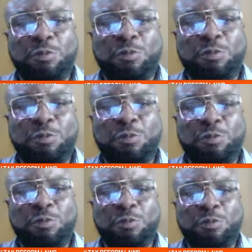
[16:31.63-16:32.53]
And most of
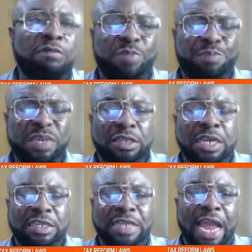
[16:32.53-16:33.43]
these business
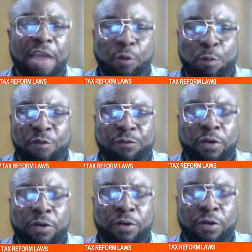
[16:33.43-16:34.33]
die even before they
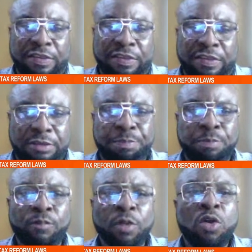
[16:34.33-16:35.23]
start.
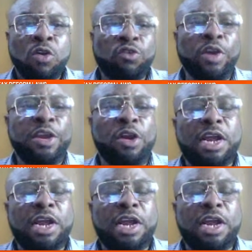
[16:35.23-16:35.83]
So in order to